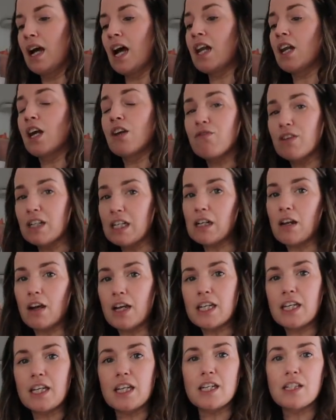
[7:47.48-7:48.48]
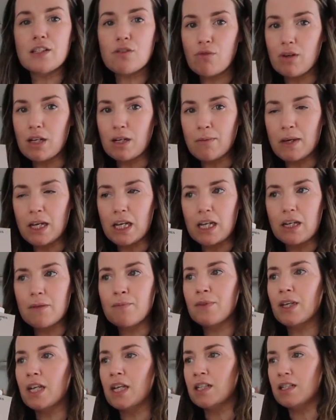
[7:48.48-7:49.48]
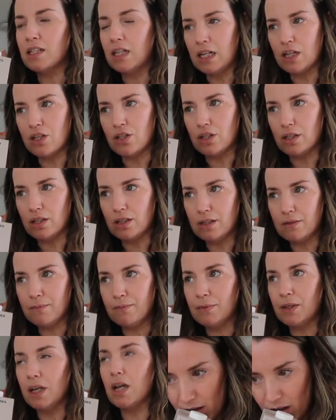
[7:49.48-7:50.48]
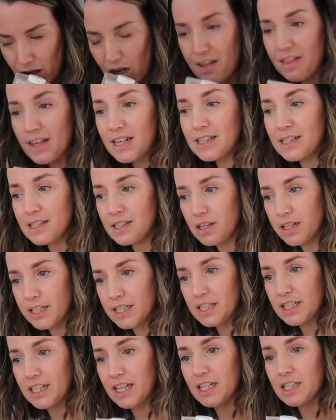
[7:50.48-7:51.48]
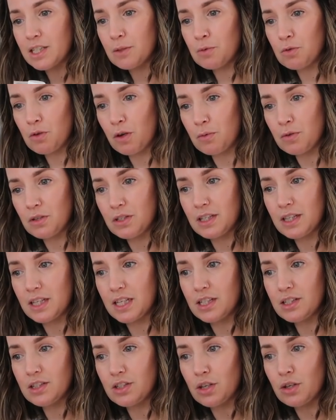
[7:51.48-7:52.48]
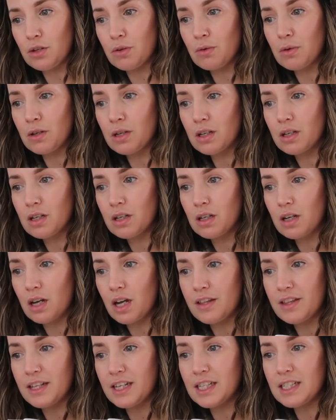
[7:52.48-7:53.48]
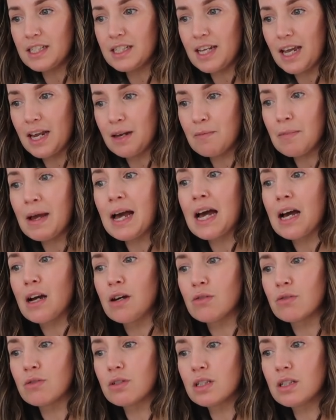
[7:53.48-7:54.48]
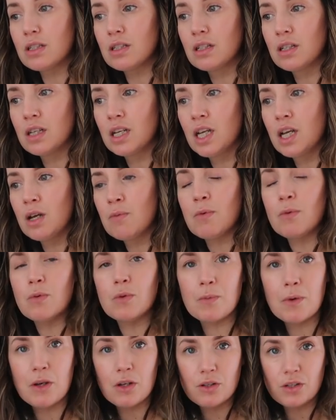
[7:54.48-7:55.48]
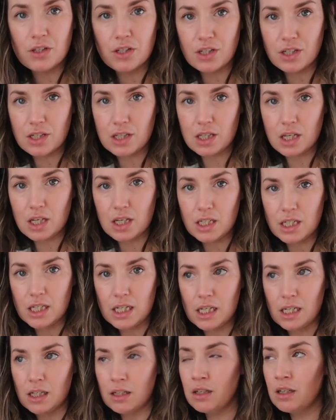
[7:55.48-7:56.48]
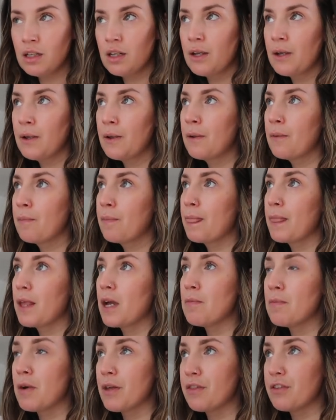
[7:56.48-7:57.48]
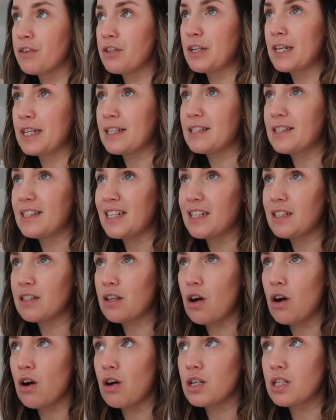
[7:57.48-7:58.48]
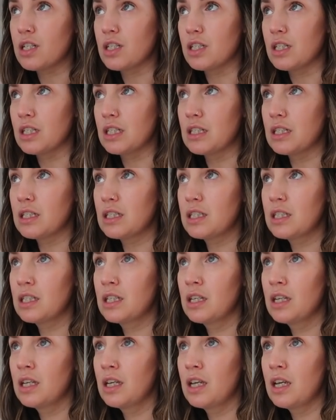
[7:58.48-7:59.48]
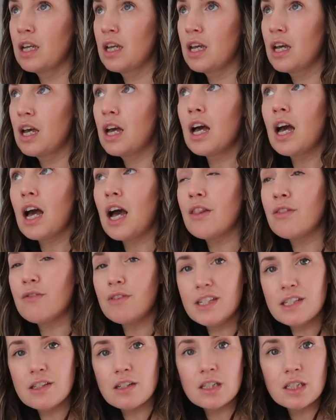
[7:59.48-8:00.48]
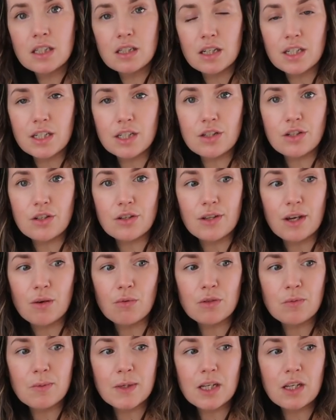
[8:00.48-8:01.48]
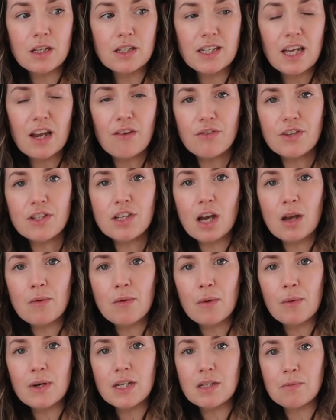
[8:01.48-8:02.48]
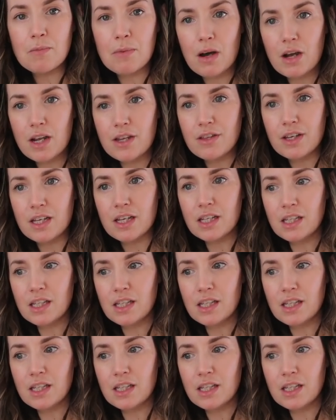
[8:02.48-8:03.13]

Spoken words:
And I really like it. It's creamy, it's delicious. I then decided to get a subscription to this, so I think it's £10, but with postage it's 13 a month, and you get 6 cartons. And the reason I decided to do that was because every time I went to buy